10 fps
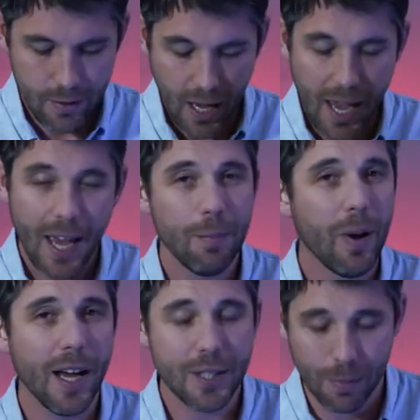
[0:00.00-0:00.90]
they had a
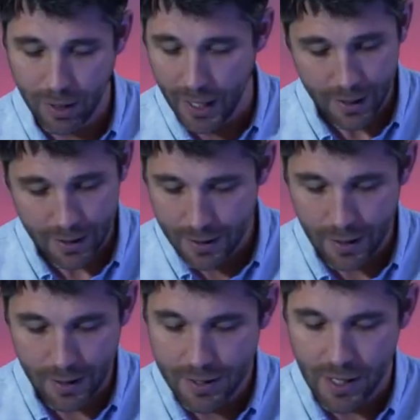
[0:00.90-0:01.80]
part to play.
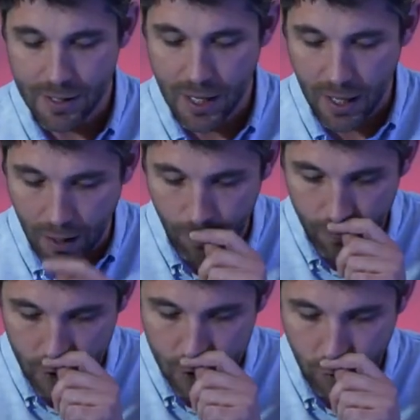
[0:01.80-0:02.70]
It says here in verse